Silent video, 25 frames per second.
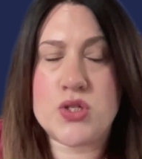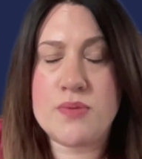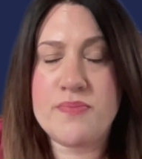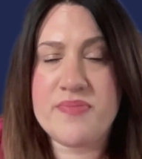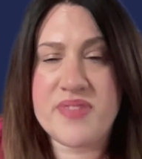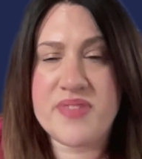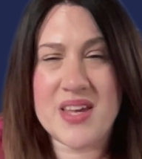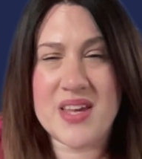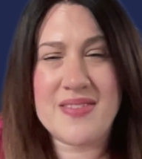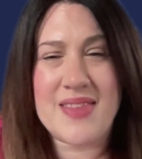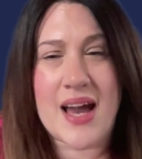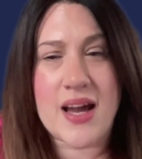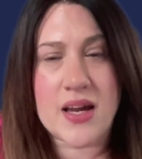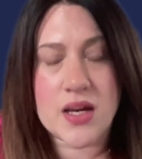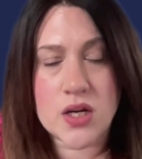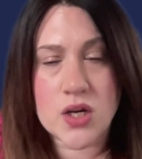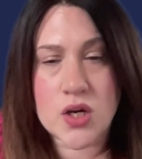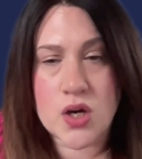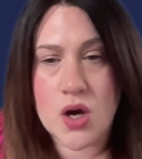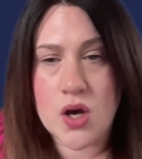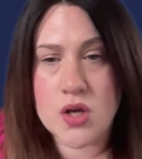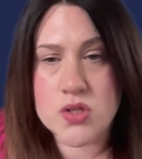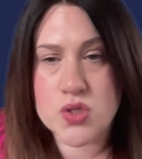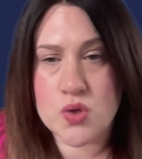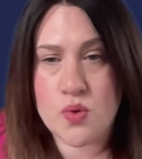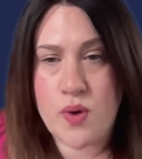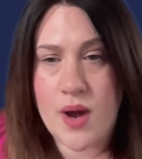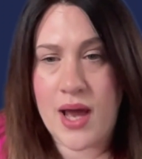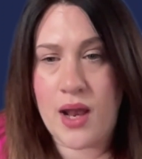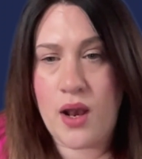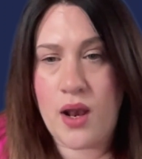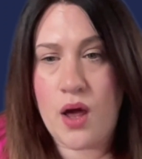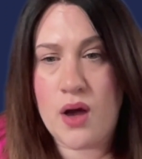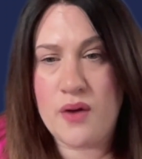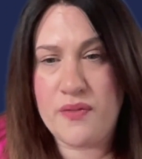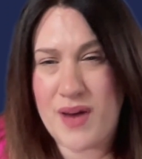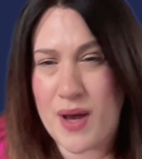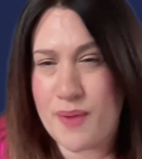something that can cause quite a
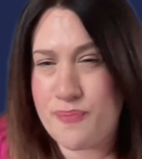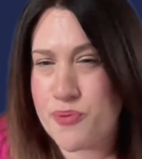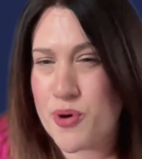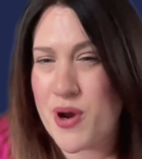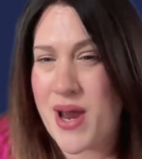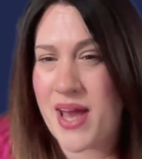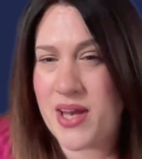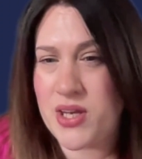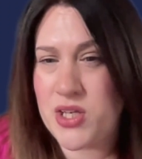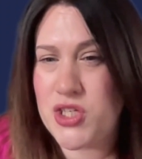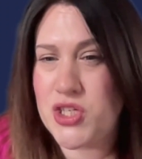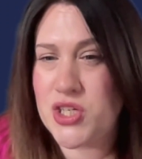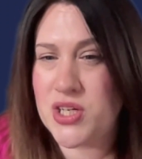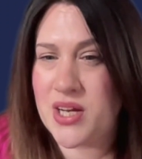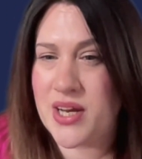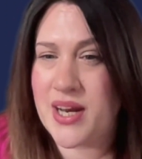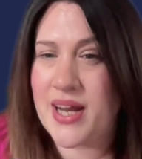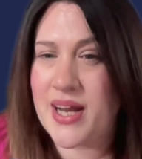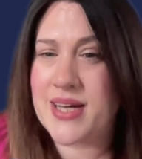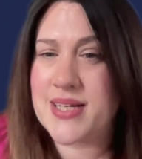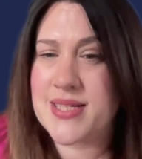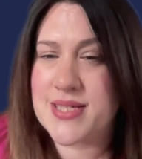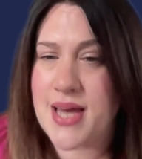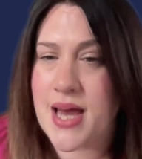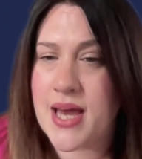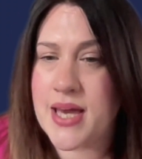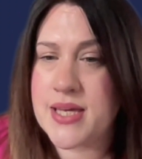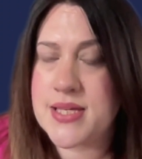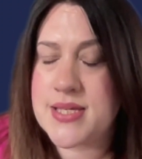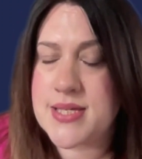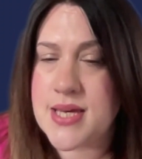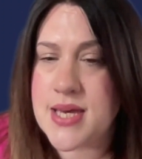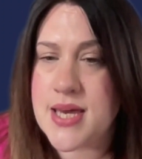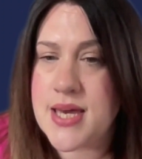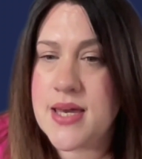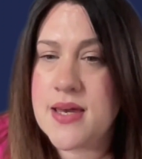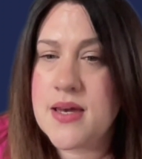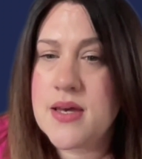lot of apprehension and
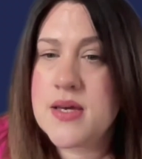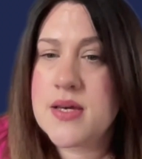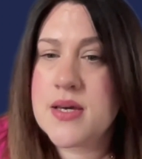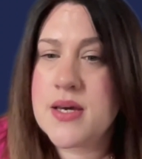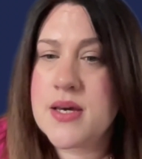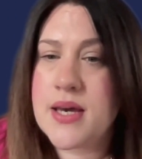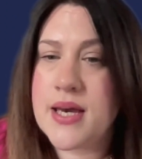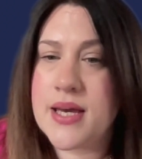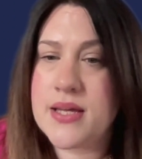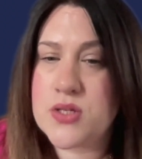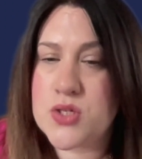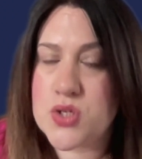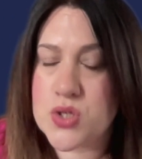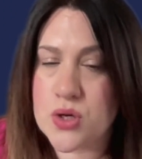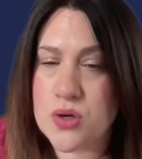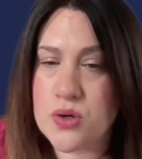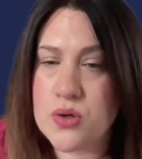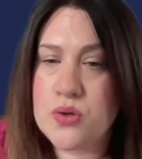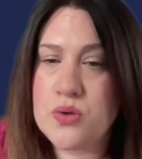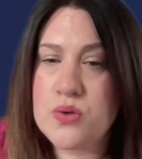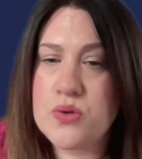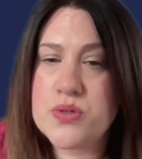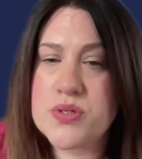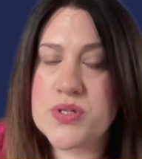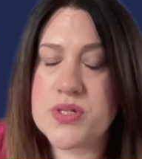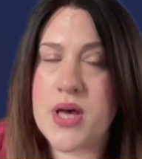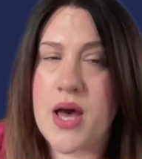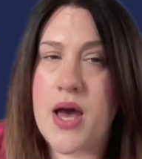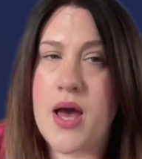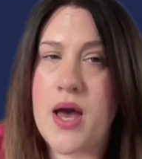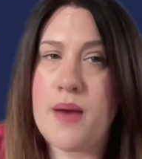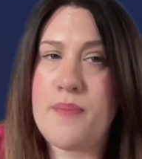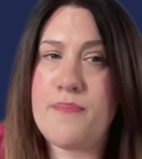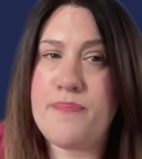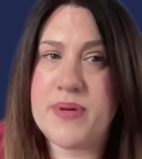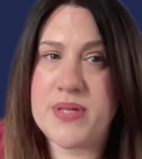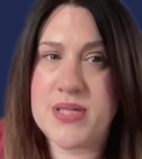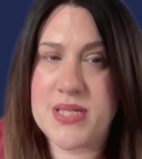anxiety in schools,
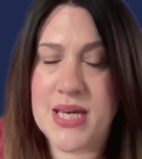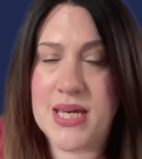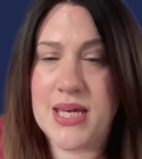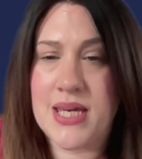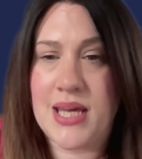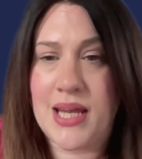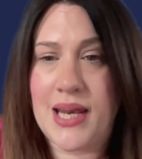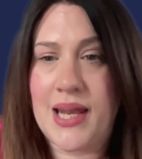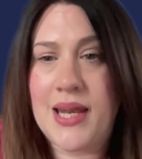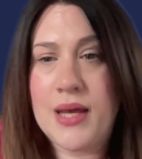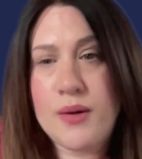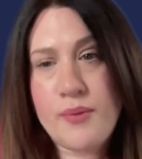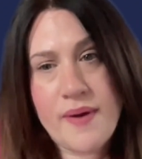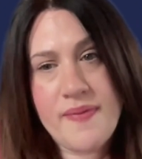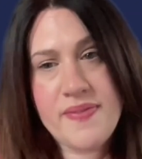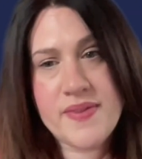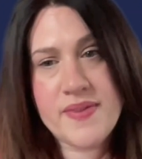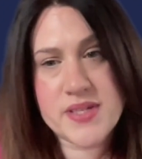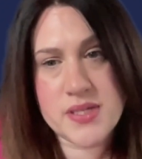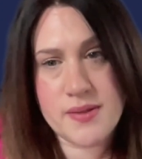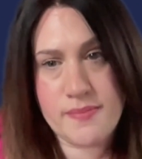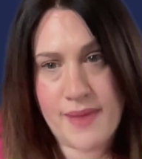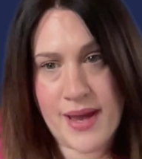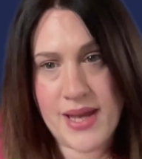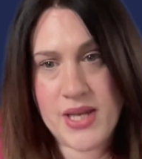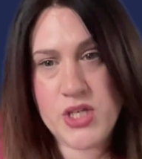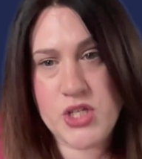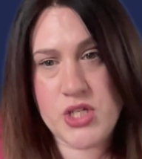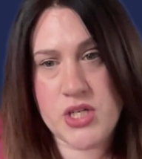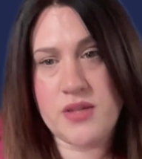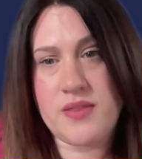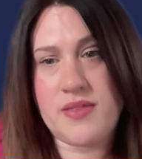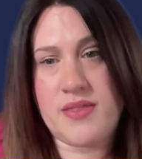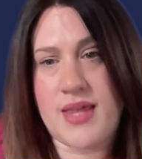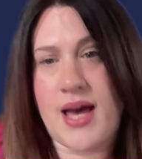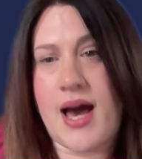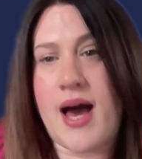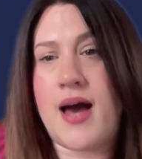particularly when there's a
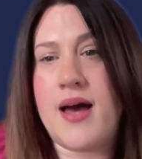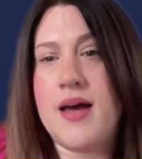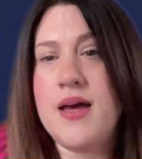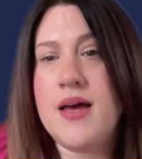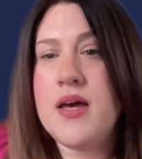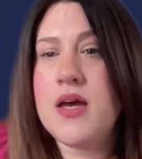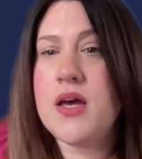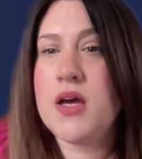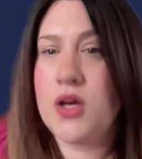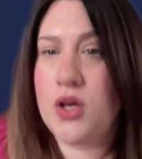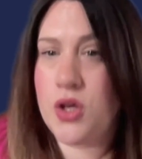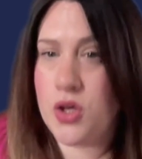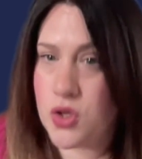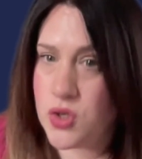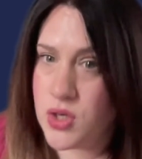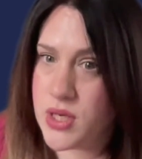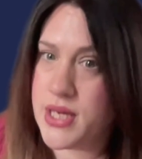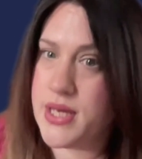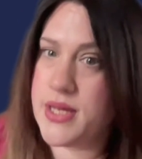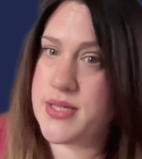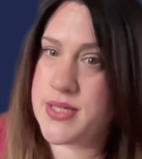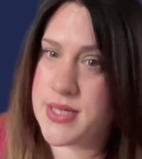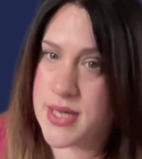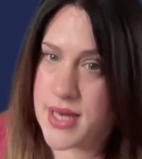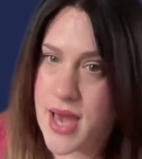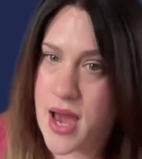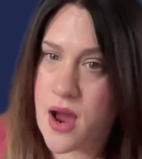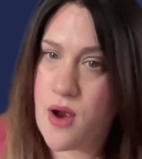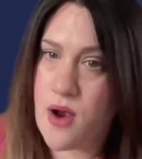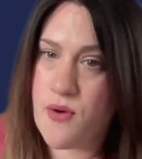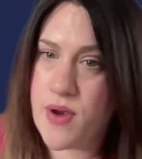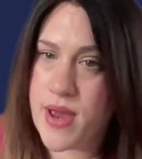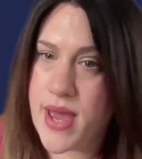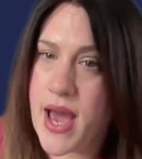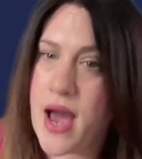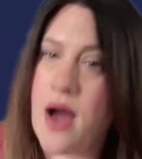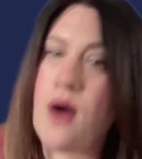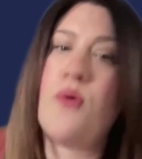mention that you need to
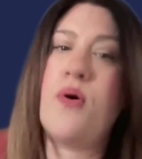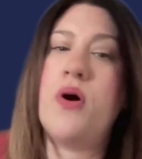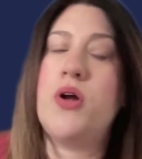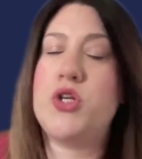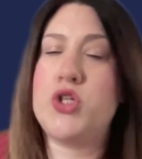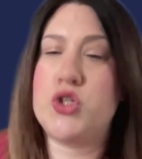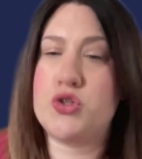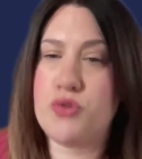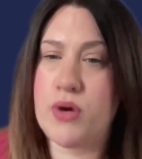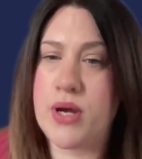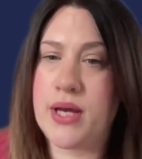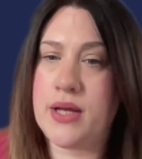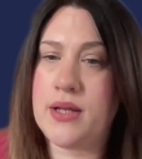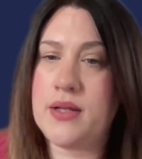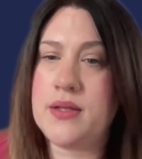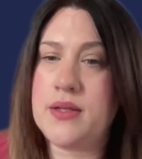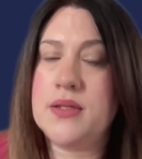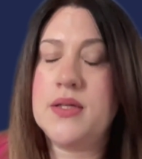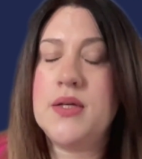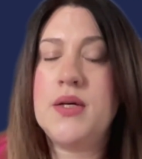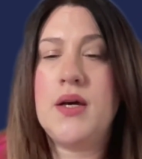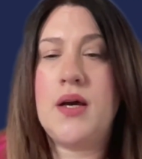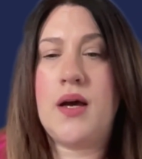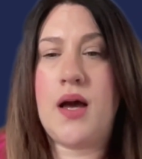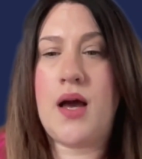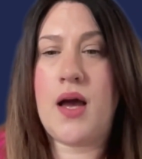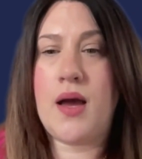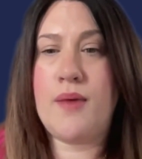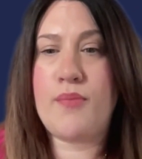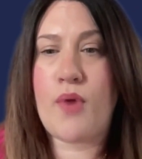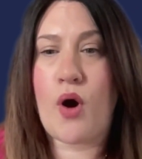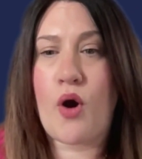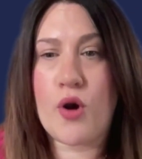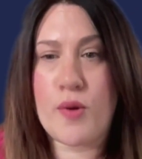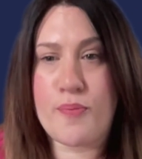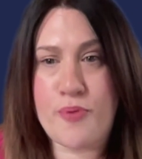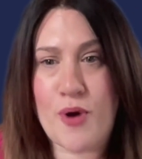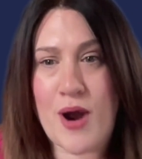carry out a drill
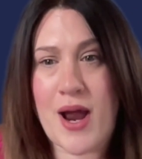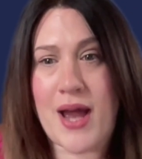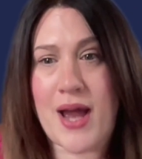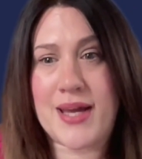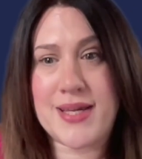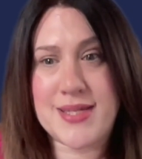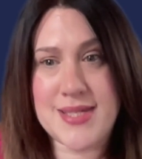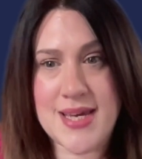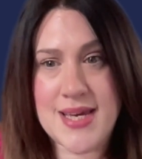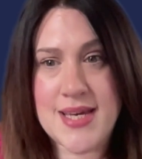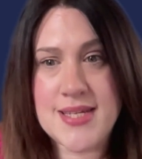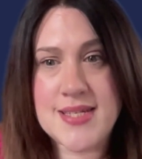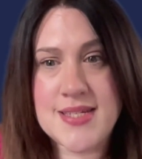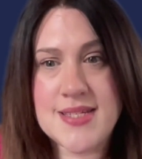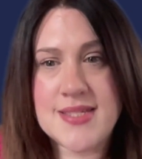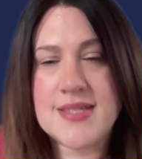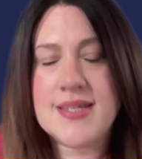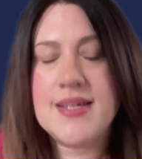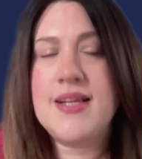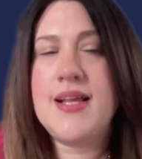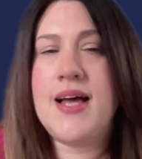or a practice.